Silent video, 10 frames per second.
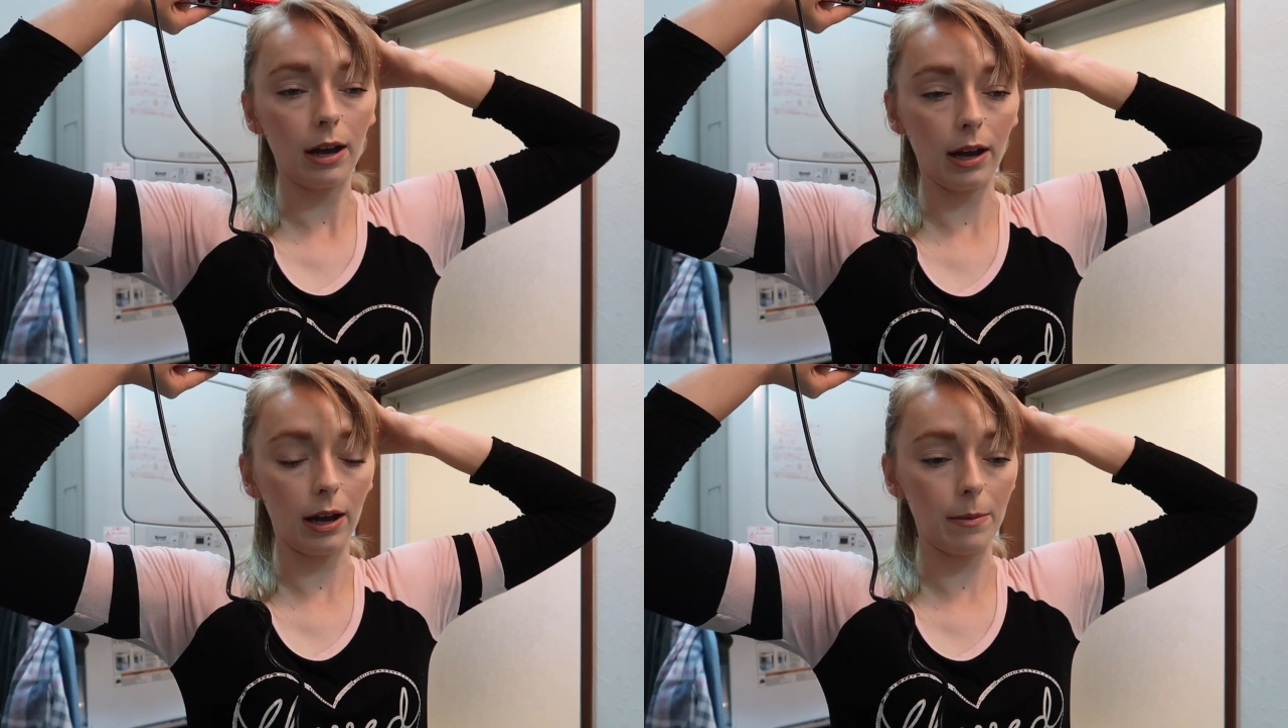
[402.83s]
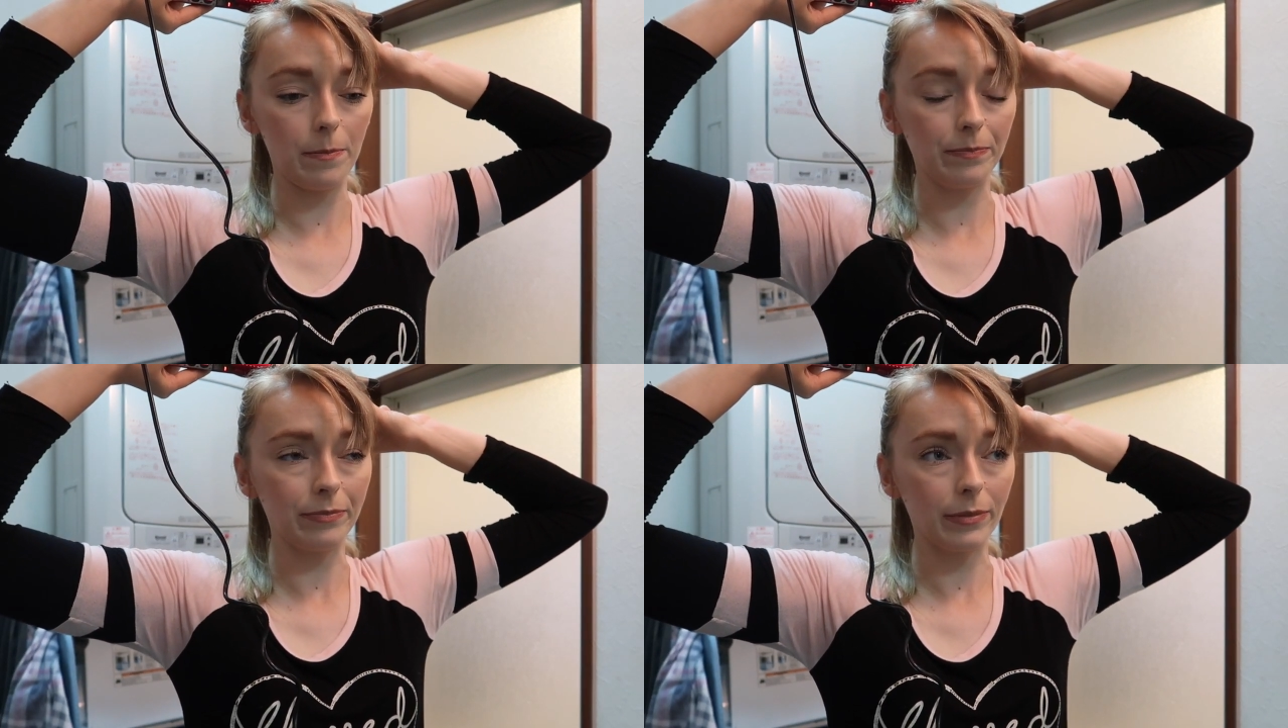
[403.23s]

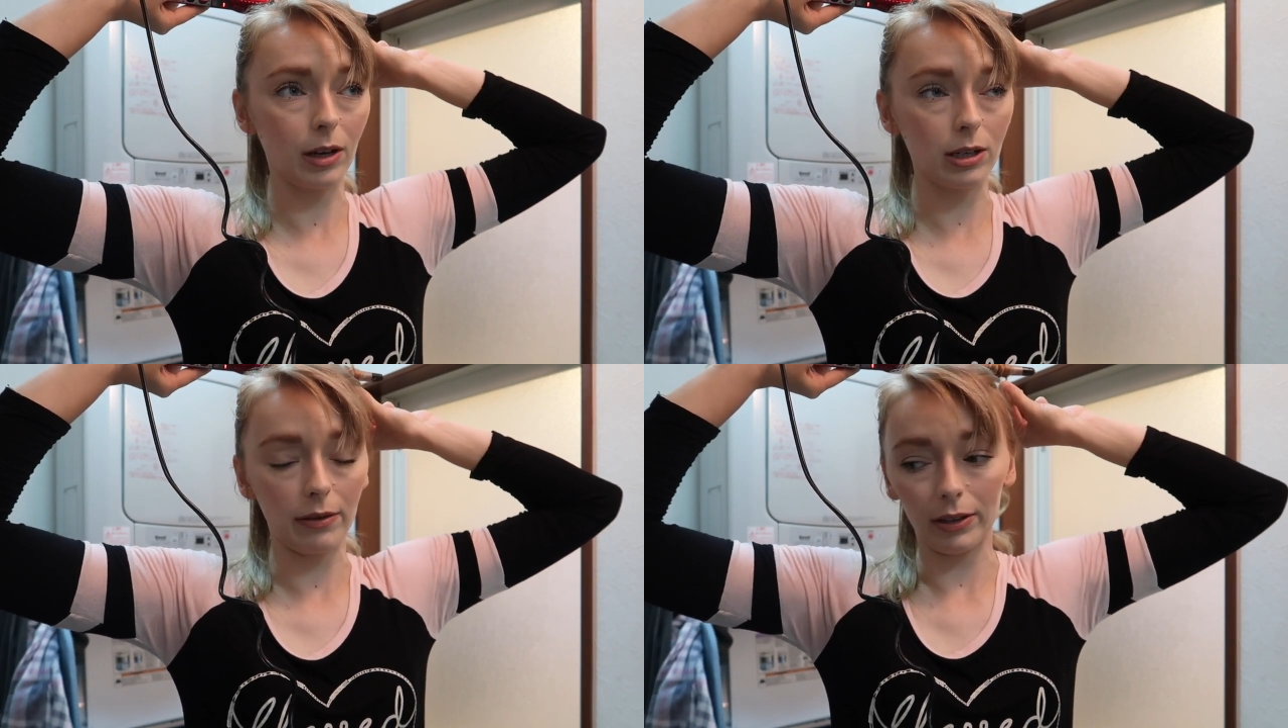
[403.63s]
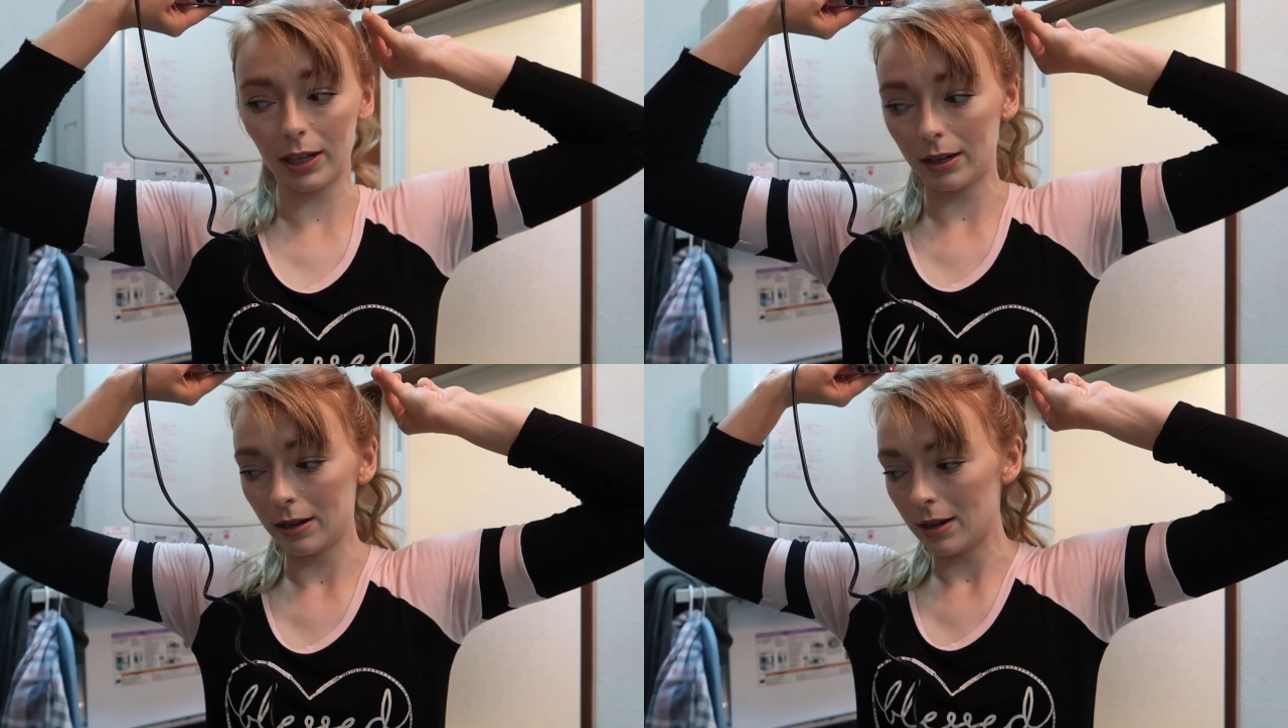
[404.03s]
are
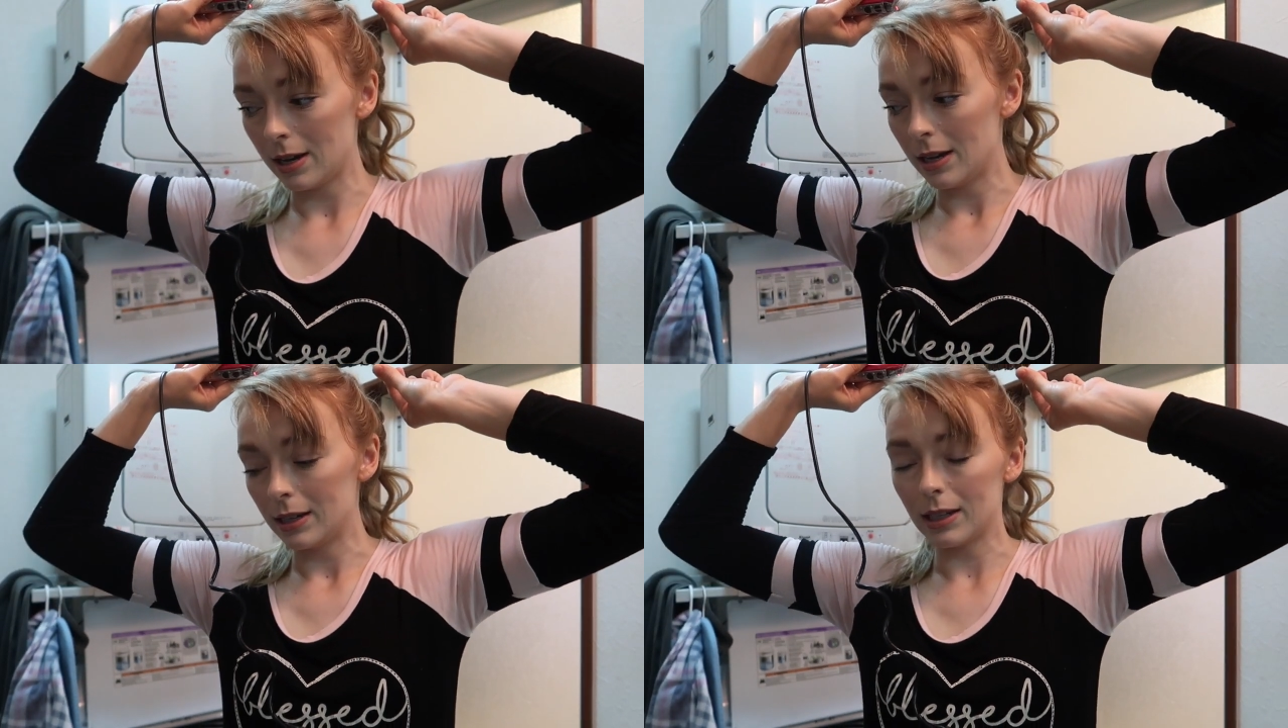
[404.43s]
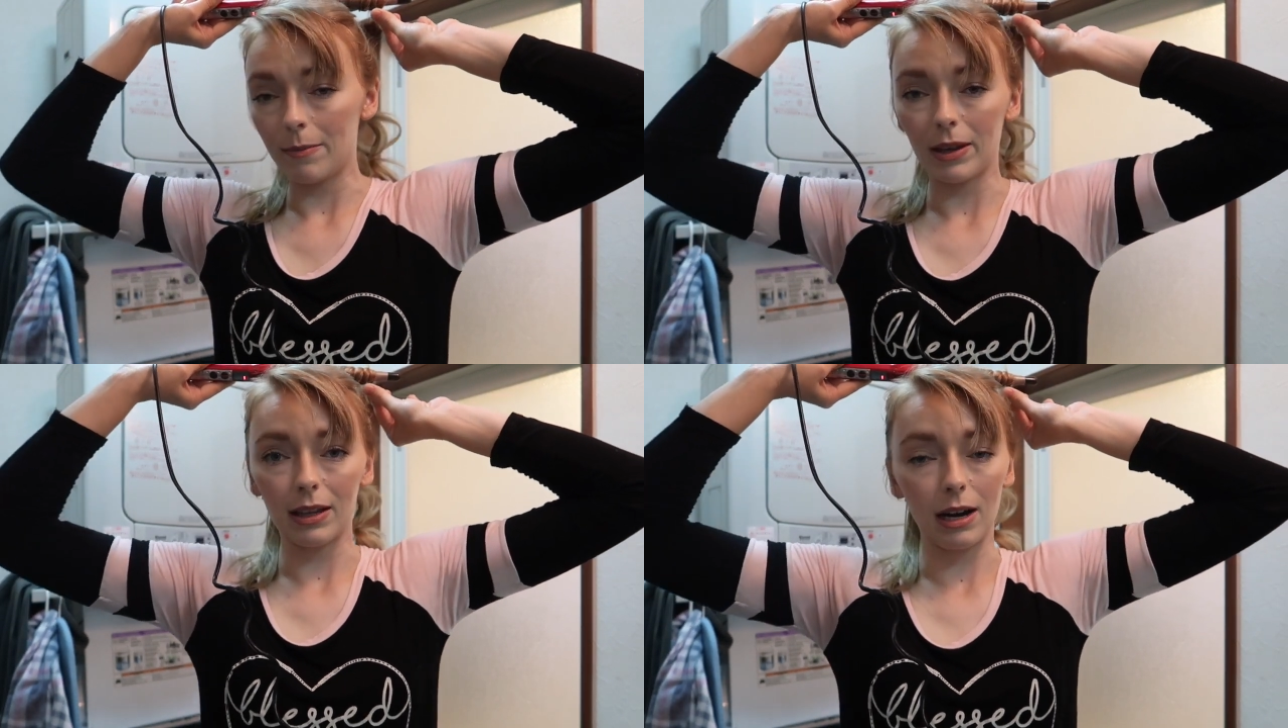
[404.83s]
definitely something